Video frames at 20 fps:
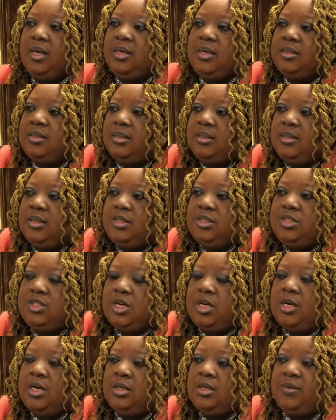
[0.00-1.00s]
And this is in
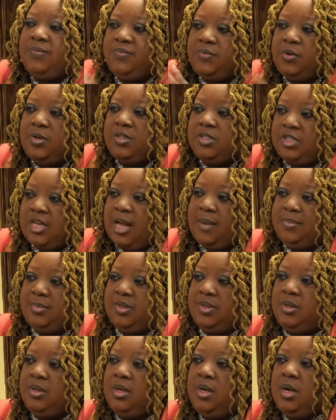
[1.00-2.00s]
John, the 4th
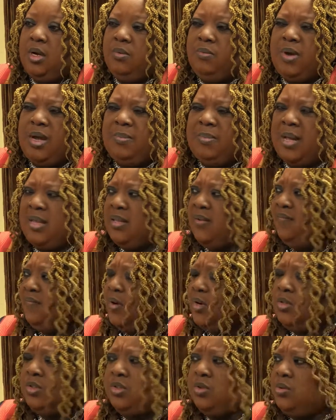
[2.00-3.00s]
chapter. Right about the
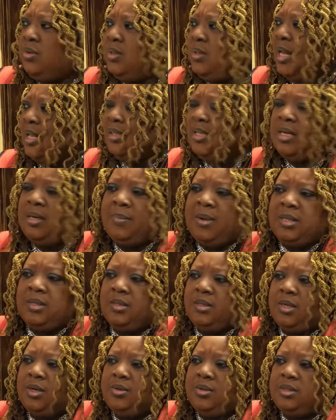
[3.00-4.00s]
first through the
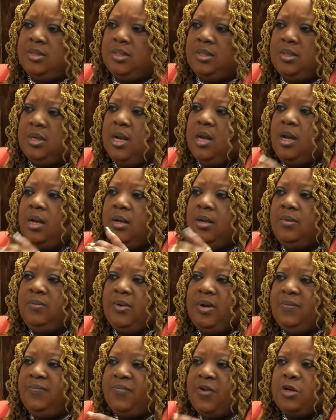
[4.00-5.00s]

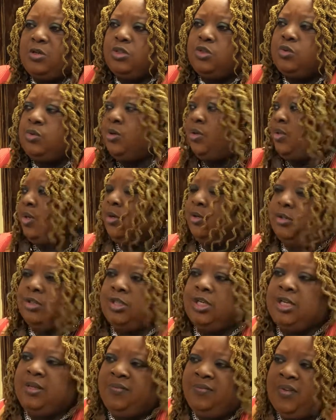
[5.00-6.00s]

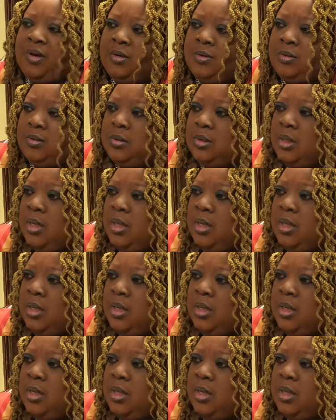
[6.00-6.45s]
13th verse.